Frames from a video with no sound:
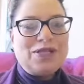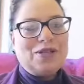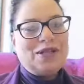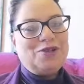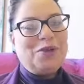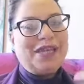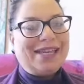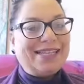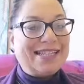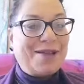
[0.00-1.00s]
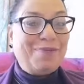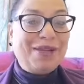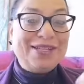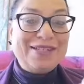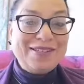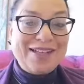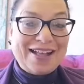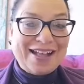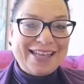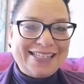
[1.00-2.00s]
so that we can tap into
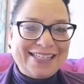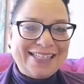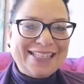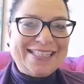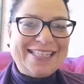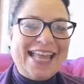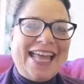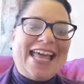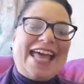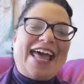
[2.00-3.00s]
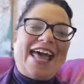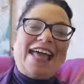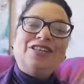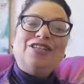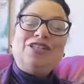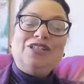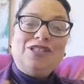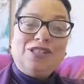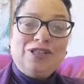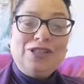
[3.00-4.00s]
guidance, and to
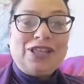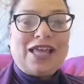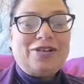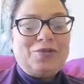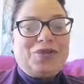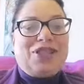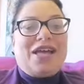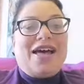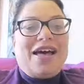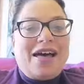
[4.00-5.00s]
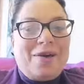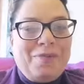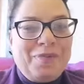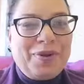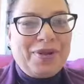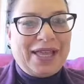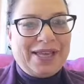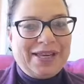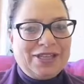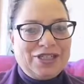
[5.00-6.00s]
do that with a humble
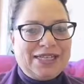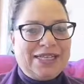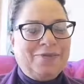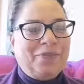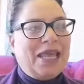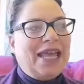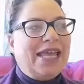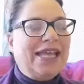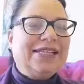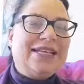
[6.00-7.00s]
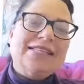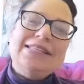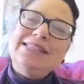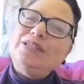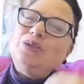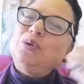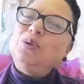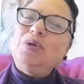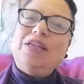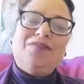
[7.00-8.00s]
energy. Doesn't it
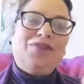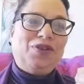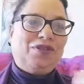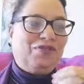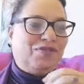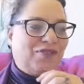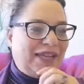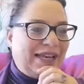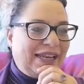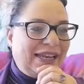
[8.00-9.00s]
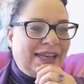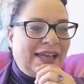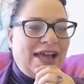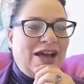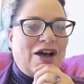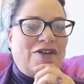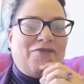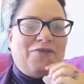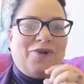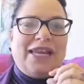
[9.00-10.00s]
all give you the feeling
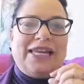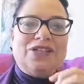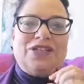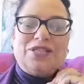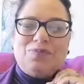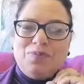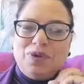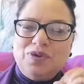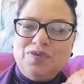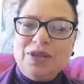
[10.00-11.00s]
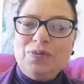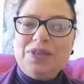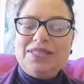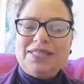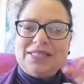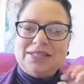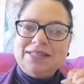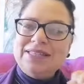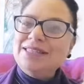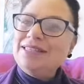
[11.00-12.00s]
of really just moving with
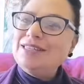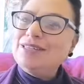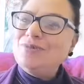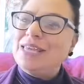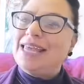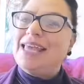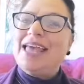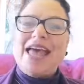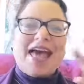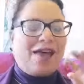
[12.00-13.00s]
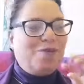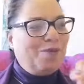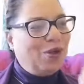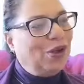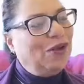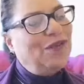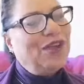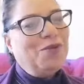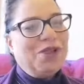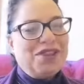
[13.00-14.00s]
stillness this week and
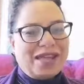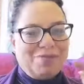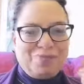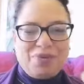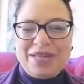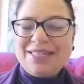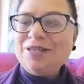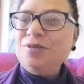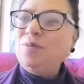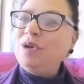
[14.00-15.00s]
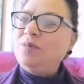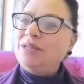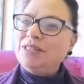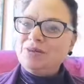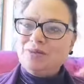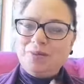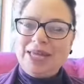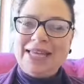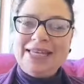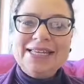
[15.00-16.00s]
moving with that present moment
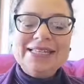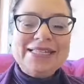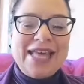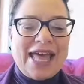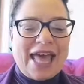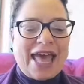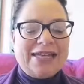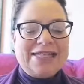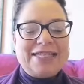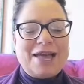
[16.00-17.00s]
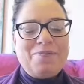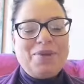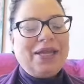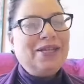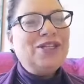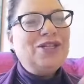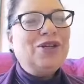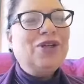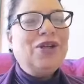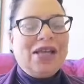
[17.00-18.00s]
awareness and tap
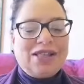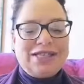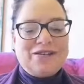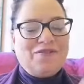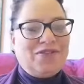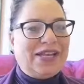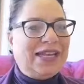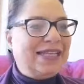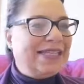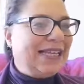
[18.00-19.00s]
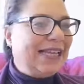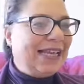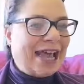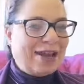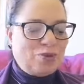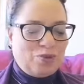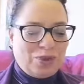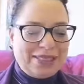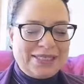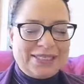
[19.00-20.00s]
into the divinity and
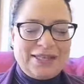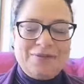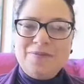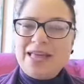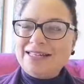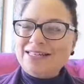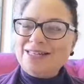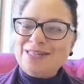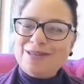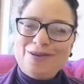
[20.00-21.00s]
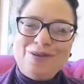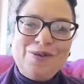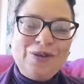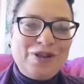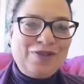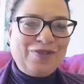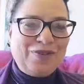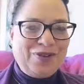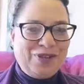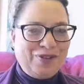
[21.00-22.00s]
wisdom and soul of
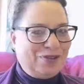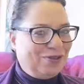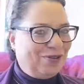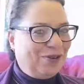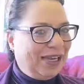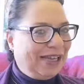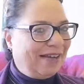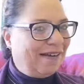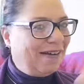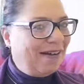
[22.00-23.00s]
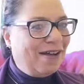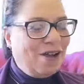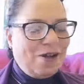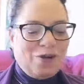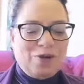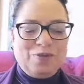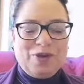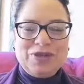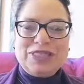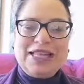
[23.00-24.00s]
who you truly are,
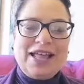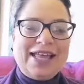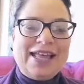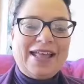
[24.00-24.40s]
almost like